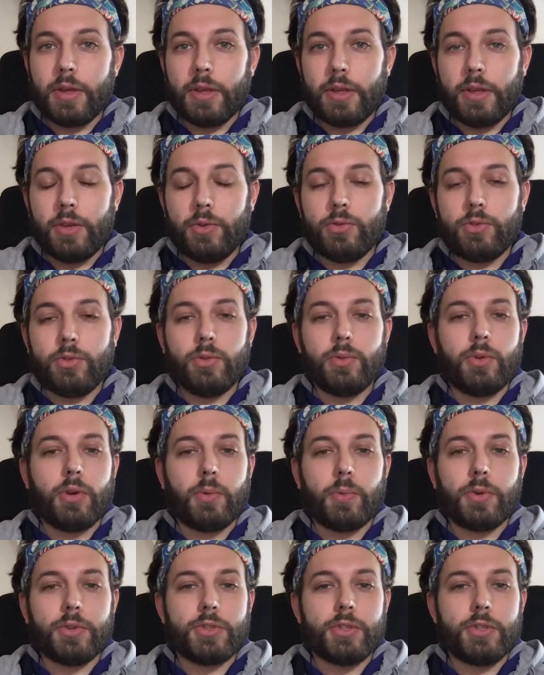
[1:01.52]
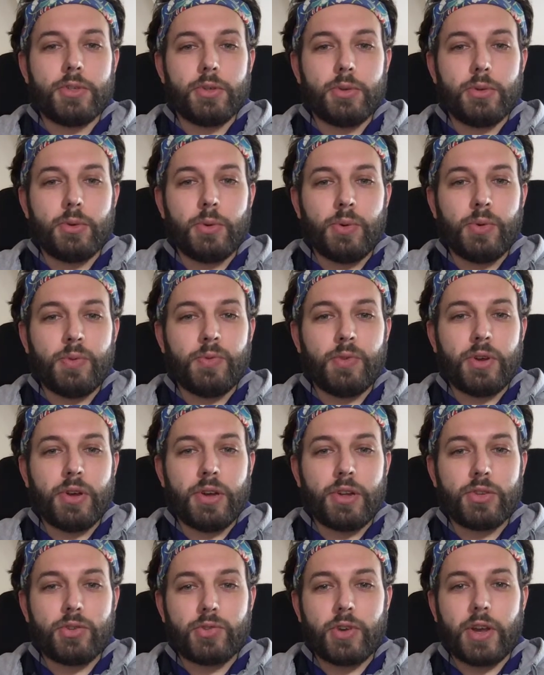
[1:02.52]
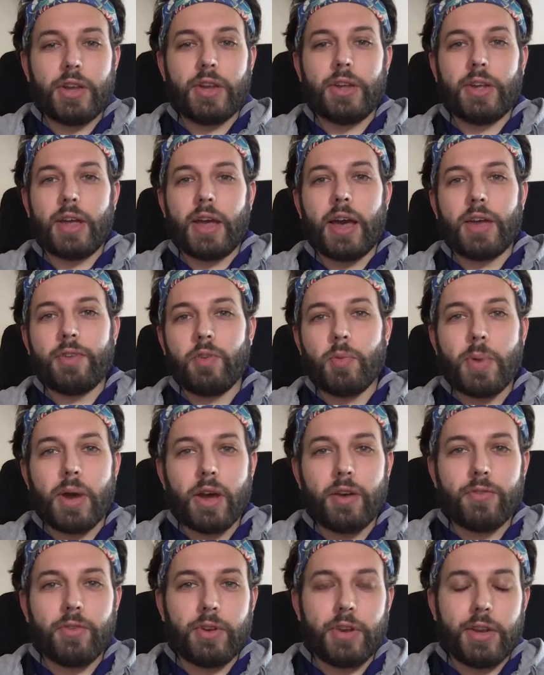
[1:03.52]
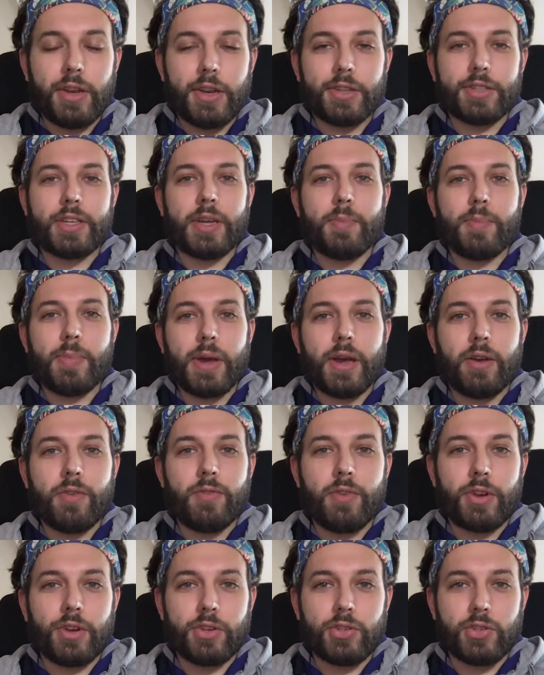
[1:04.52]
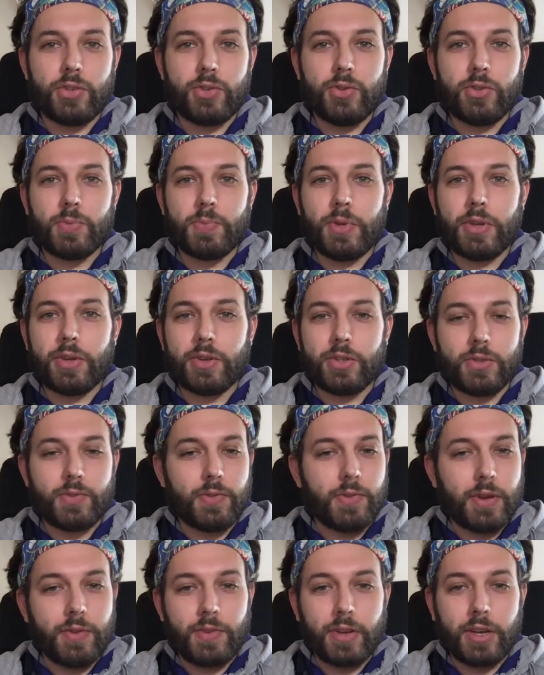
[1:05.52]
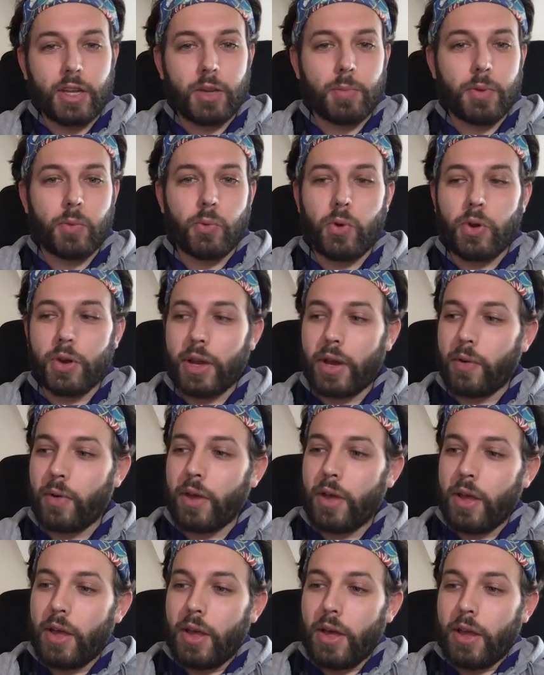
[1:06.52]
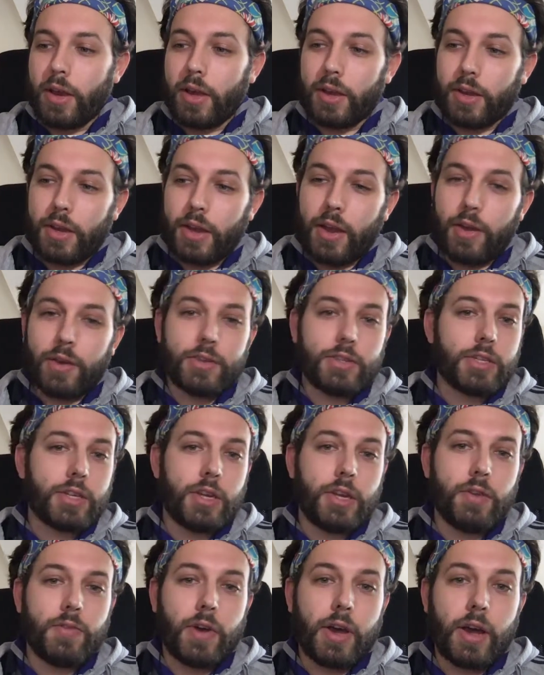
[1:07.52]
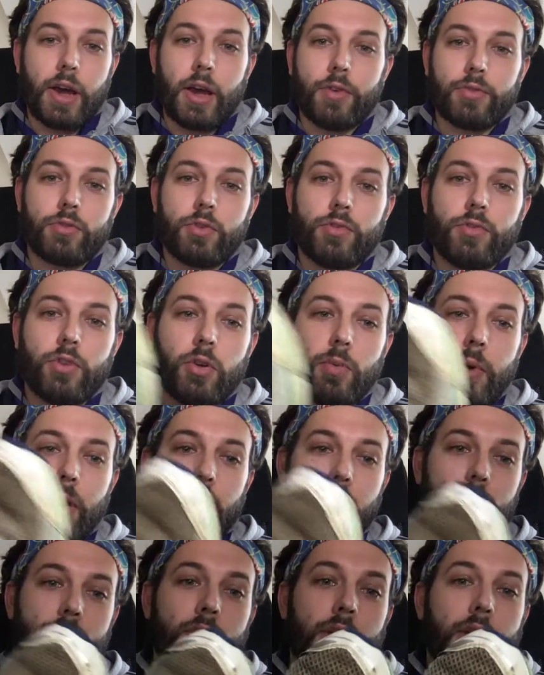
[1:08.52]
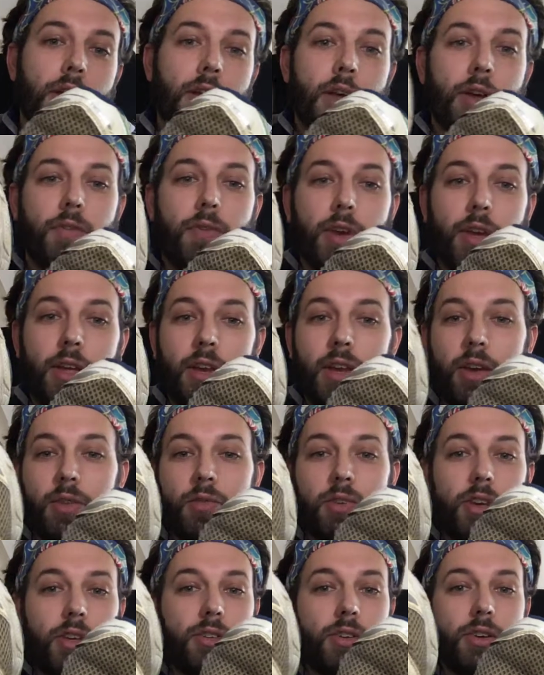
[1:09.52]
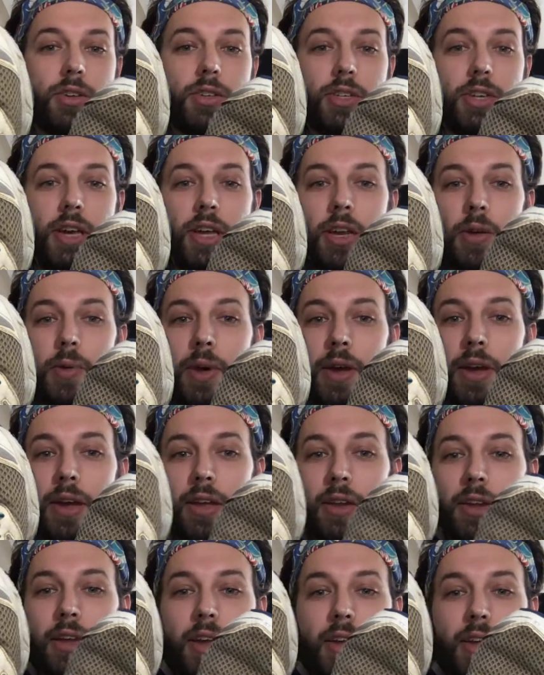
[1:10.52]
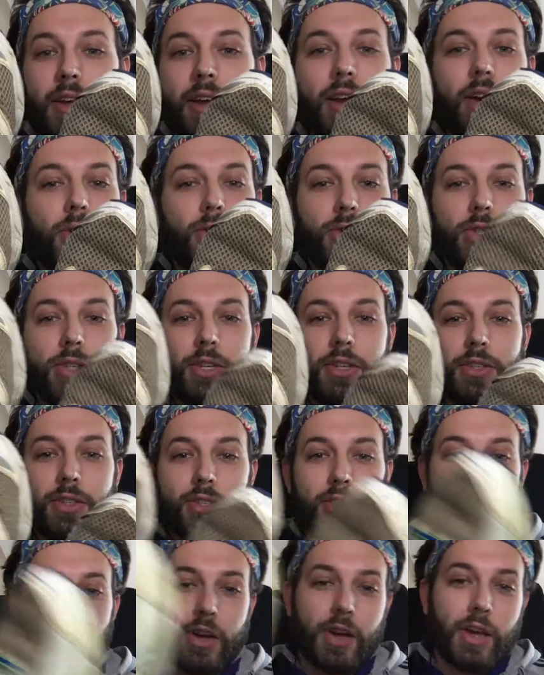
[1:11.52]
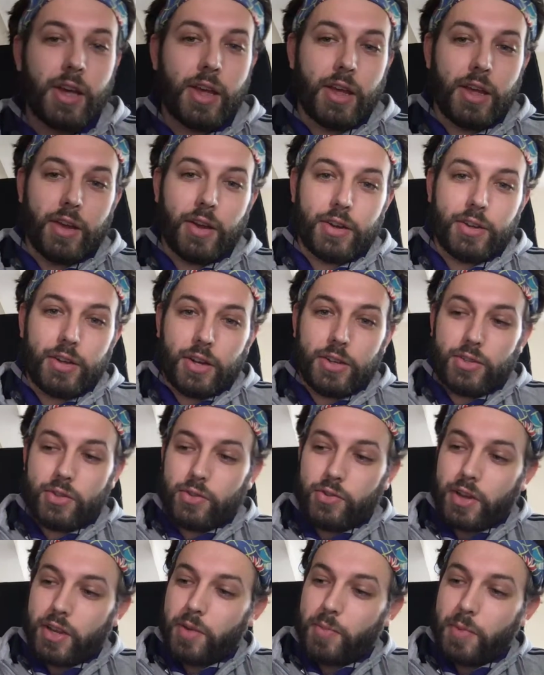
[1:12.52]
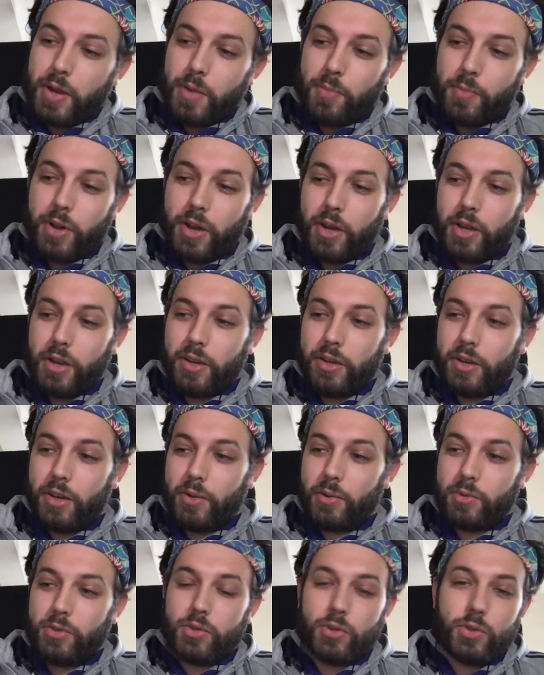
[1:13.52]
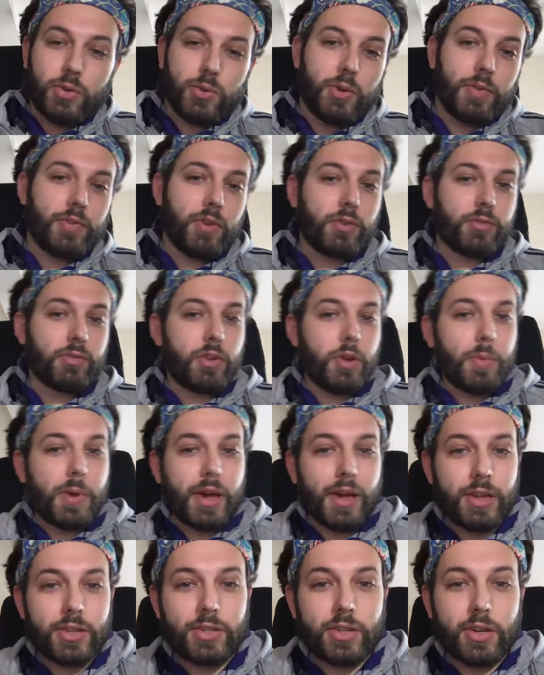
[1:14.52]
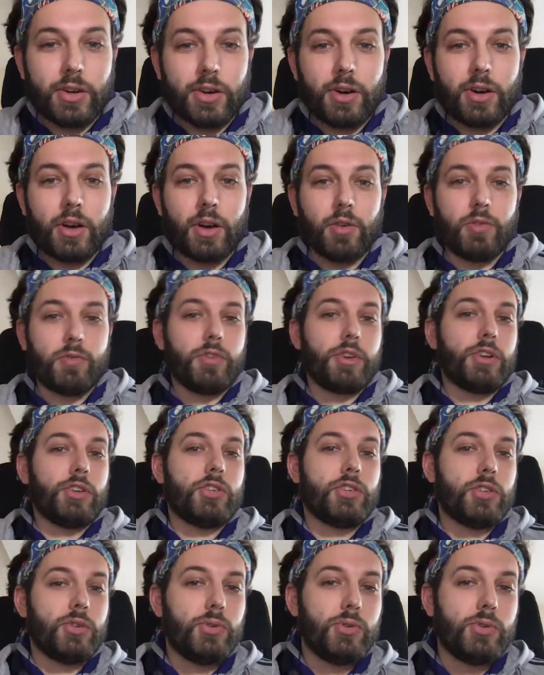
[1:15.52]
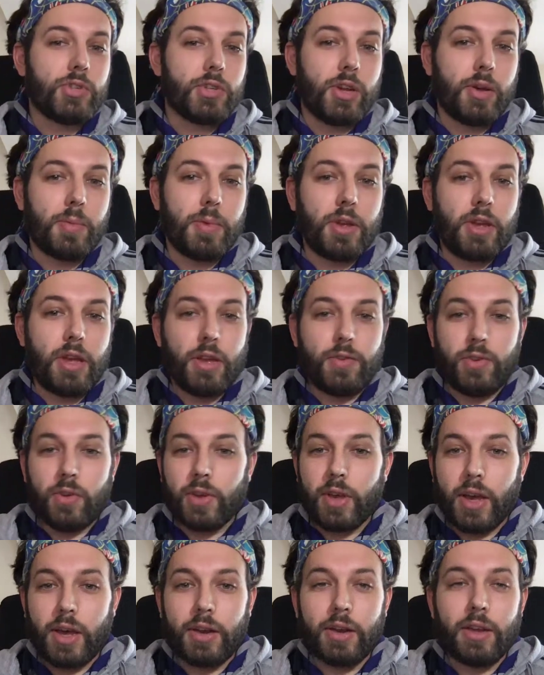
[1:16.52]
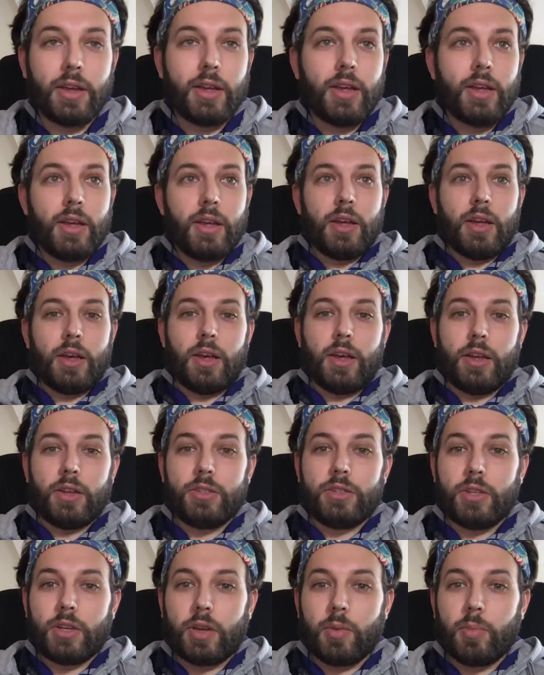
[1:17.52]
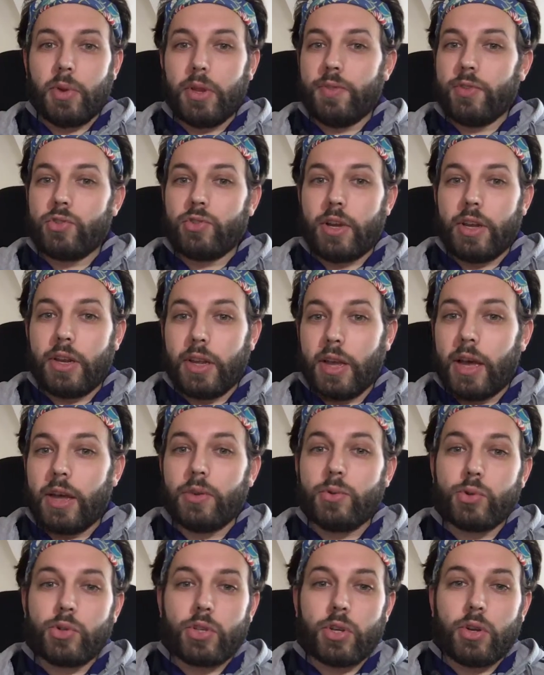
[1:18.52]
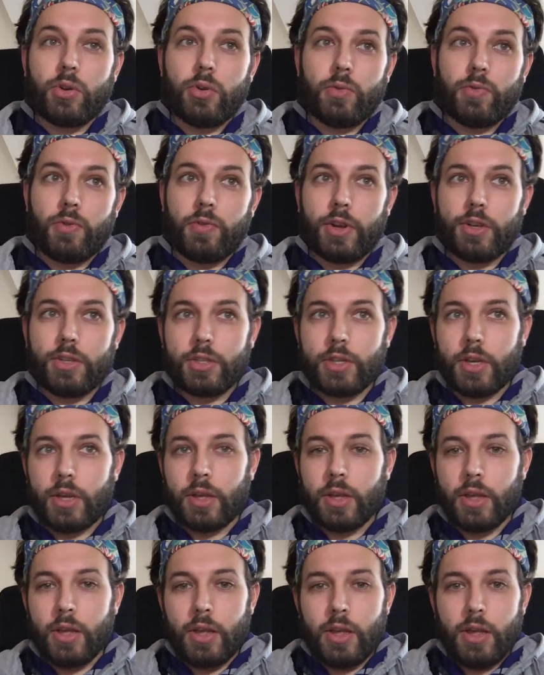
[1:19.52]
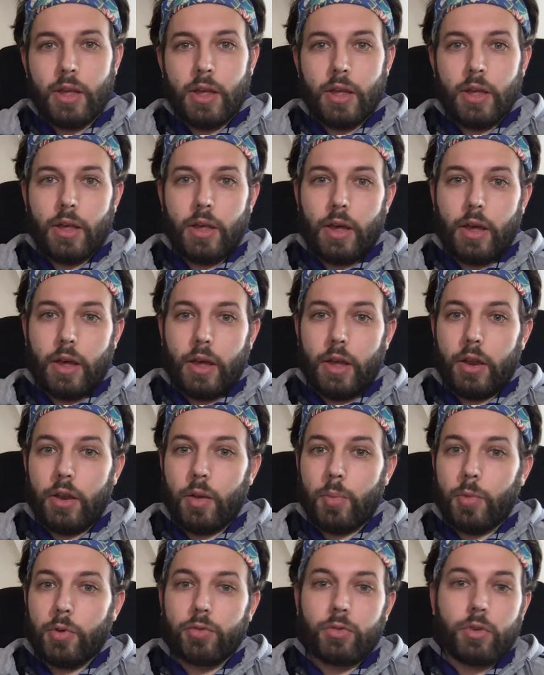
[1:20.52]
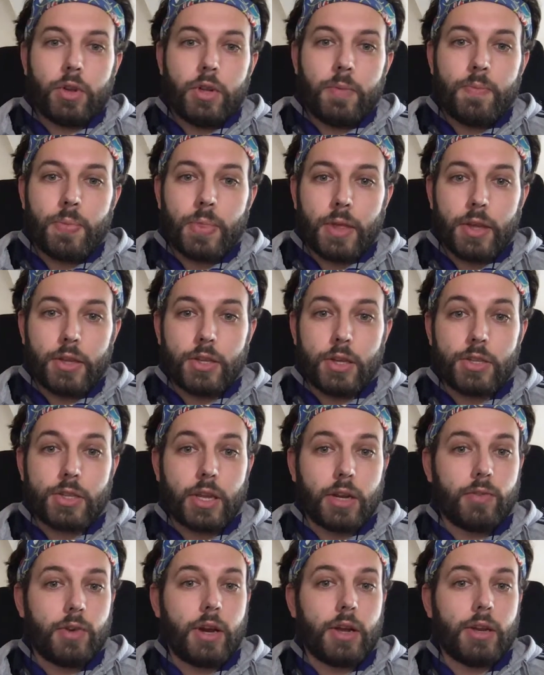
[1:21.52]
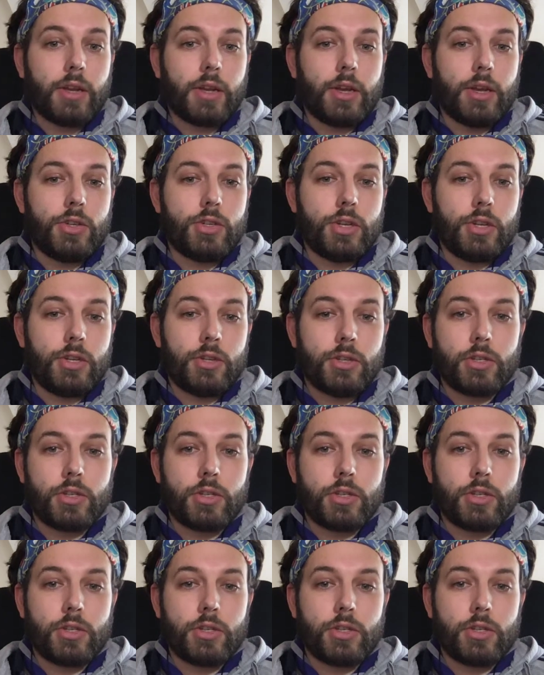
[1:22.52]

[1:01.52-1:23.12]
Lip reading: You do not want to do the training and the marathon in the same pair of running shoes, because they're going to be worn out. I can guarantee that after a few miles, they're going to get really dirty anyway and get holes in. So I do recommend buying two, if not three pairs of running shoes if you can, to complete the training and also the race day. Number three is get it right in the kitchen.